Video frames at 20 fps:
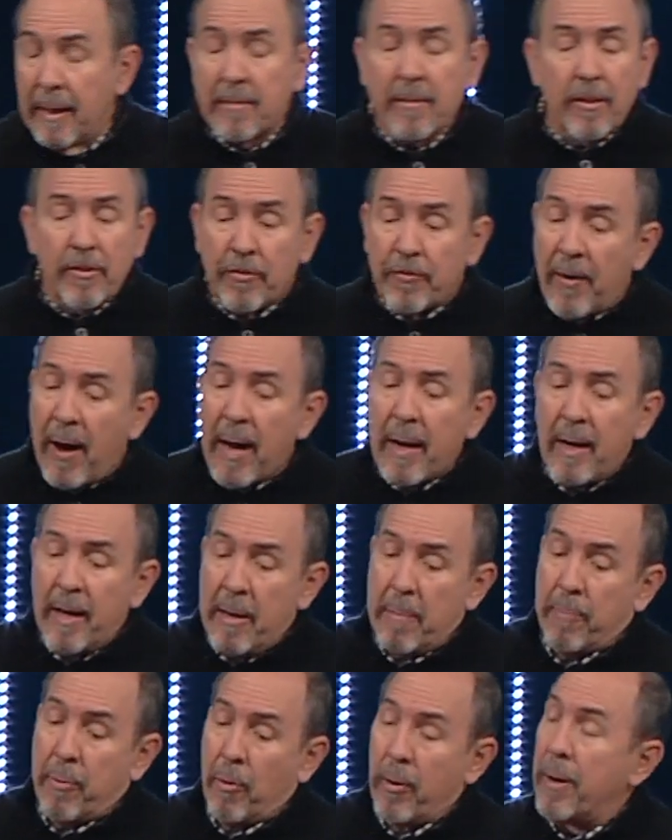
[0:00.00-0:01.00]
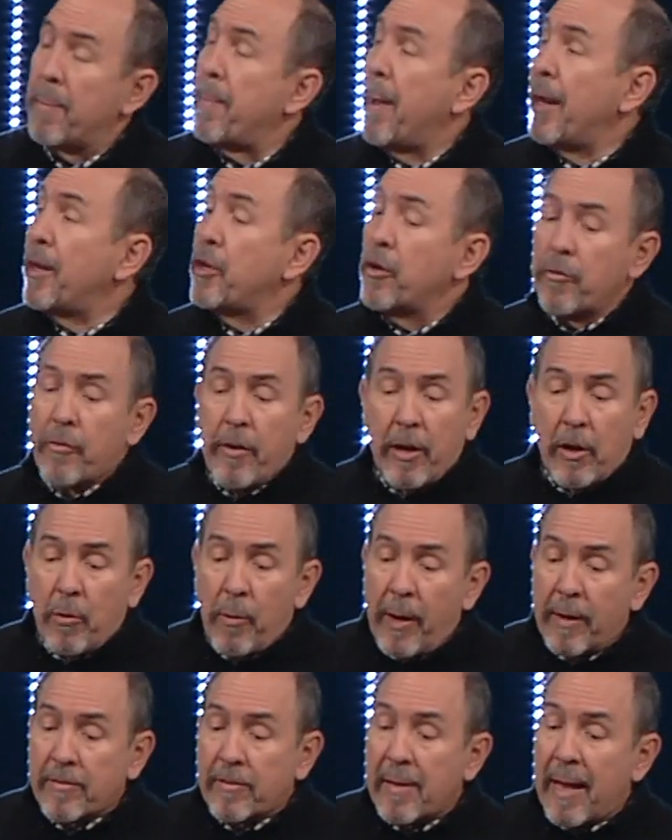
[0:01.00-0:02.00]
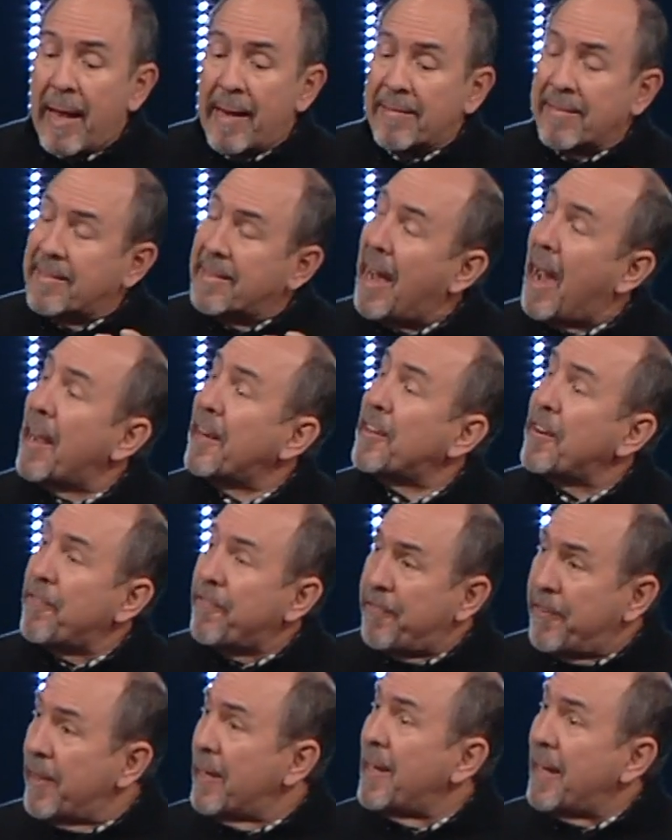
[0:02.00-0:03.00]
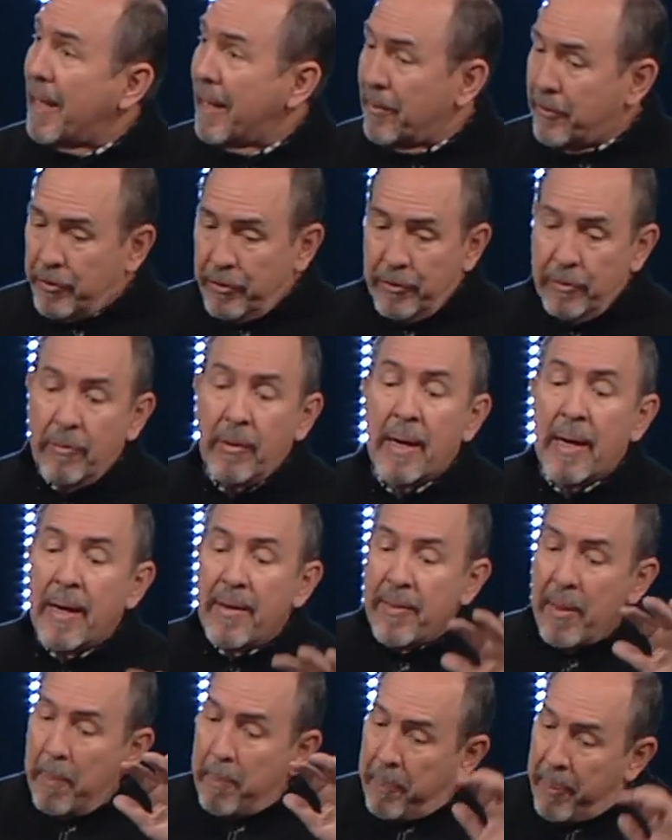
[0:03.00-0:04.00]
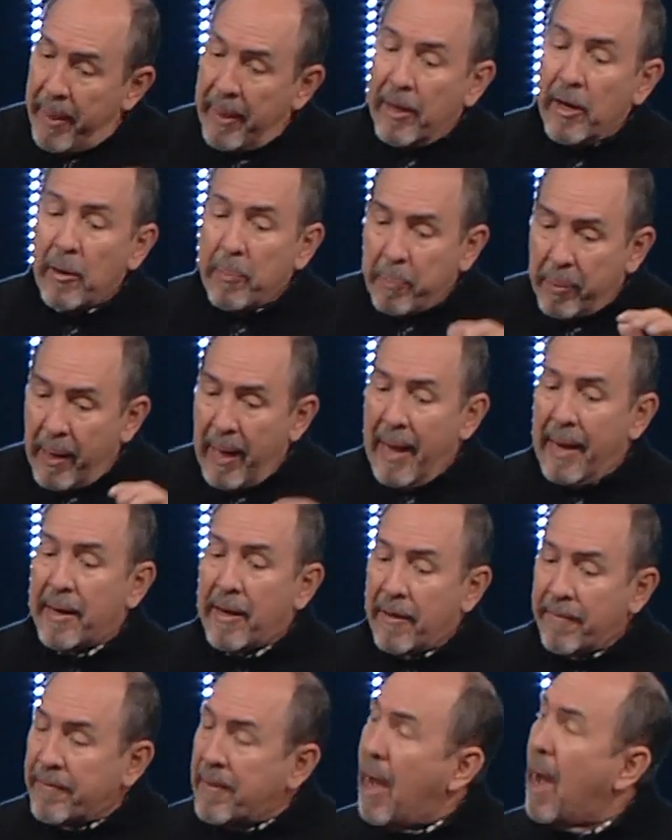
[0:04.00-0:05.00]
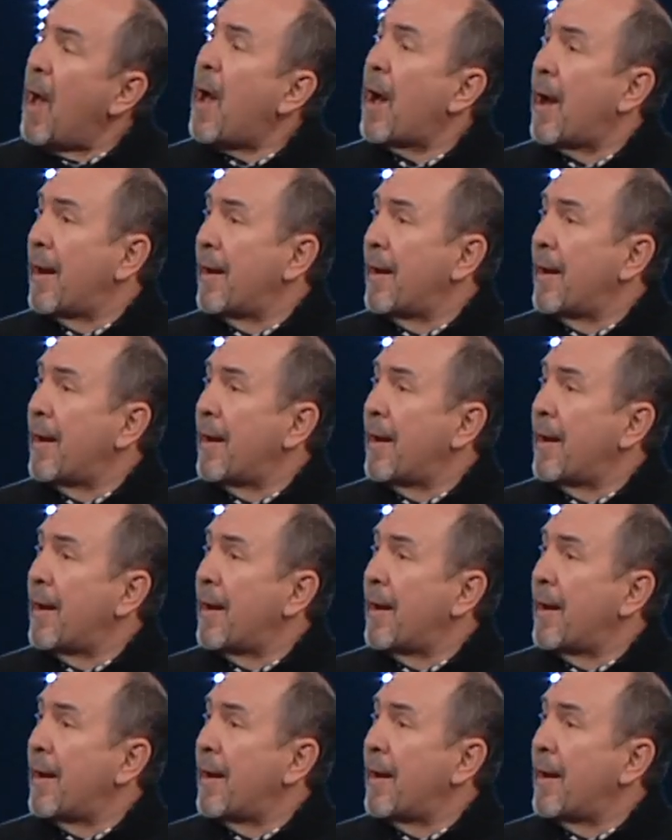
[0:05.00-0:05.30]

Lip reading: this is vitally important, man. Your request has got to fit into the bigger plan of God.